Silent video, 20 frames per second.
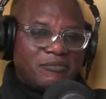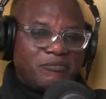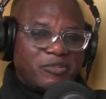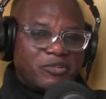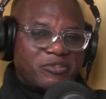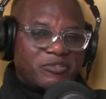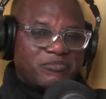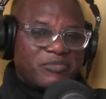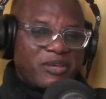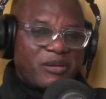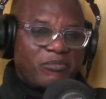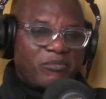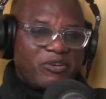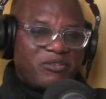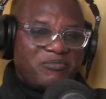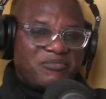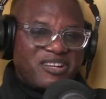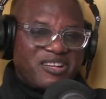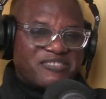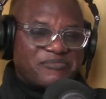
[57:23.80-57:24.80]
Because my
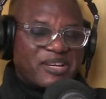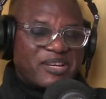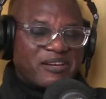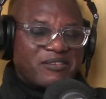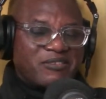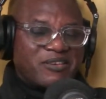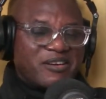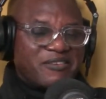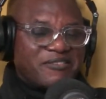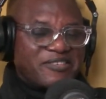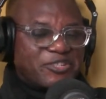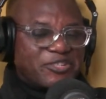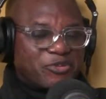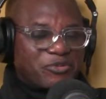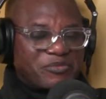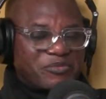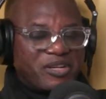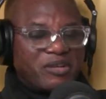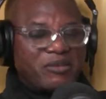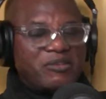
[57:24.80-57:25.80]
mom has been crying
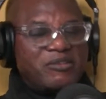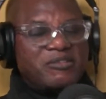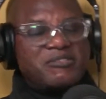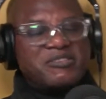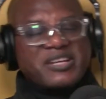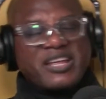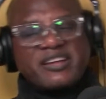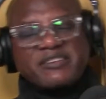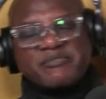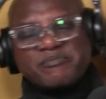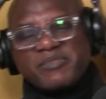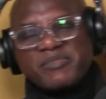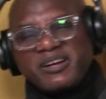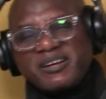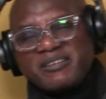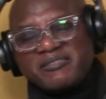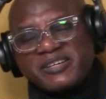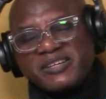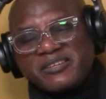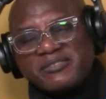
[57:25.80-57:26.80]
to me, oh, get
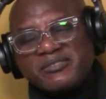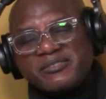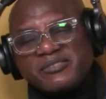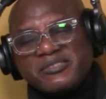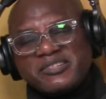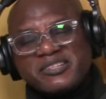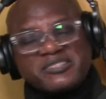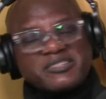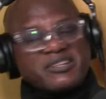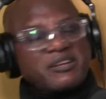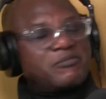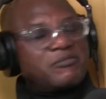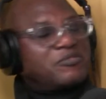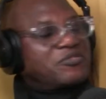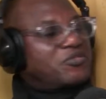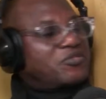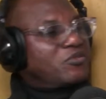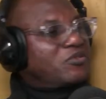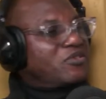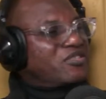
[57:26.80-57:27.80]
married, do this. I
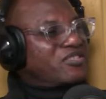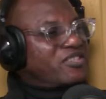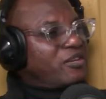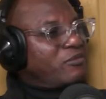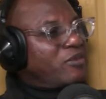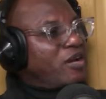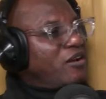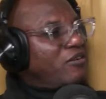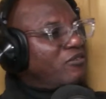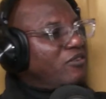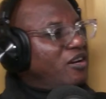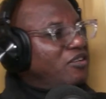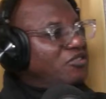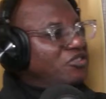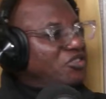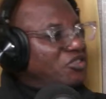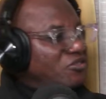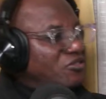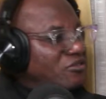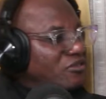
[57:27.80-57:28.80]
want to see my
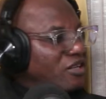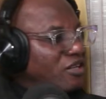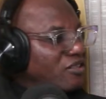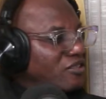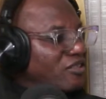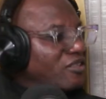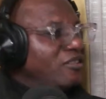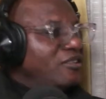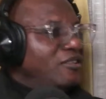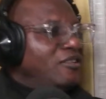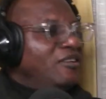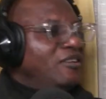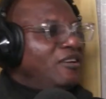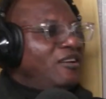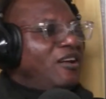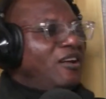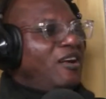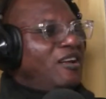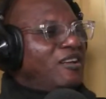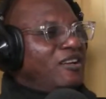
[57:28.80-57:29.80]
grandchildren.
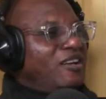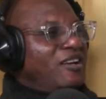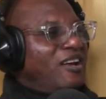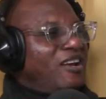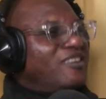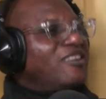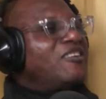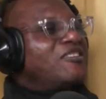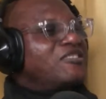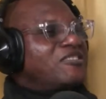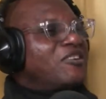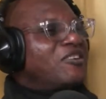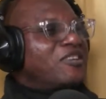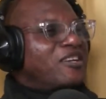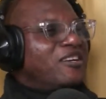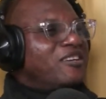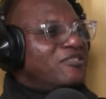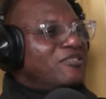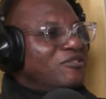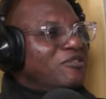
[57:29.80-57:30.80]
Okay. And I said,
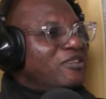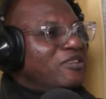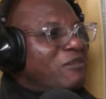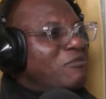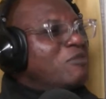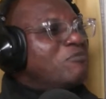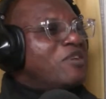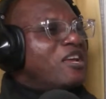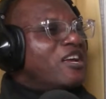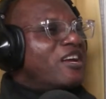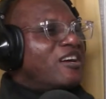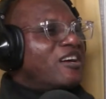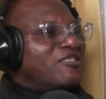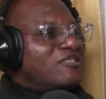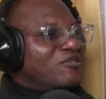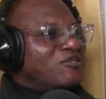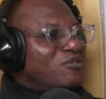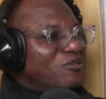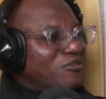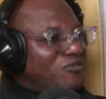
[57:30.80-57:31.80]
okay, don't let me be a
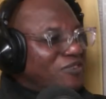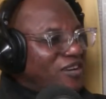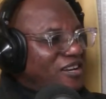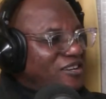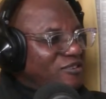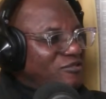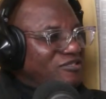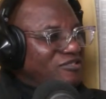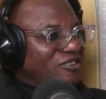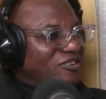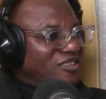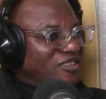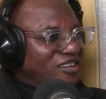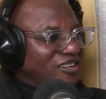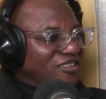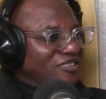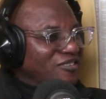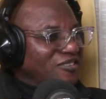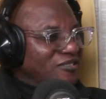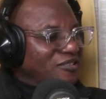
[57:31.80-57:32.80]
Casanova any
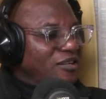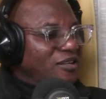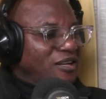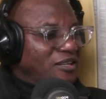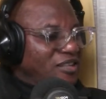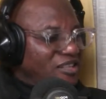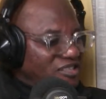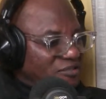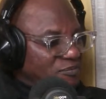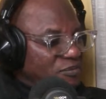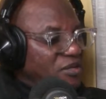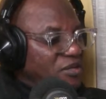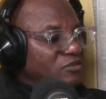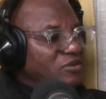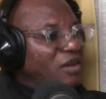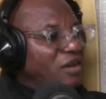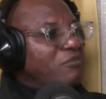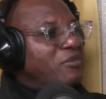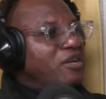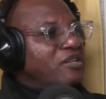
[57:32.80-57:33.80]
longer. And
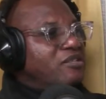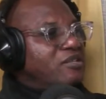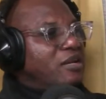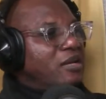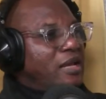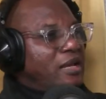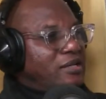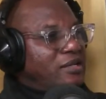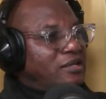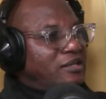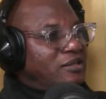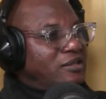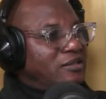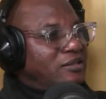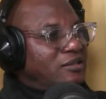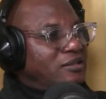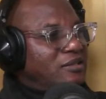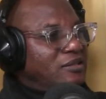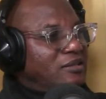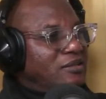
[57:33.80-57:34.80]
I met a lady.
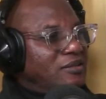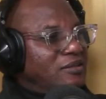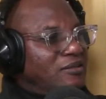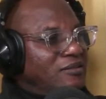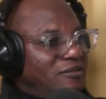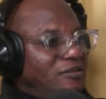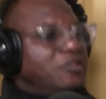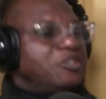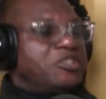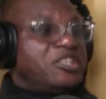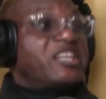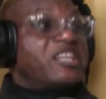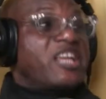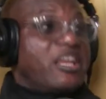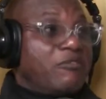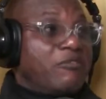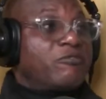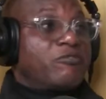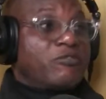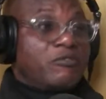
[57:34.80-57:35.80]
She
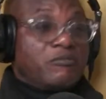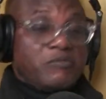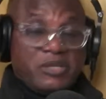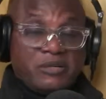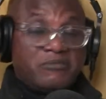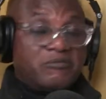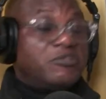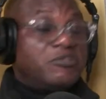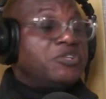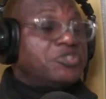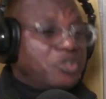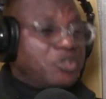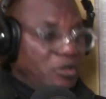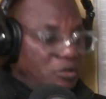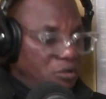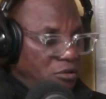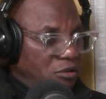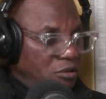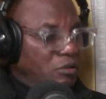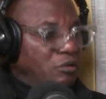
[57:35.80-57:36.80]
came from a rich
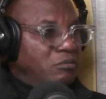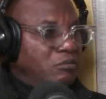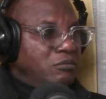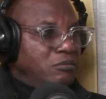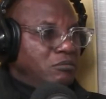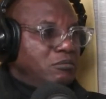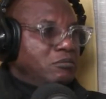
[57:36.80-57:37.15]
home.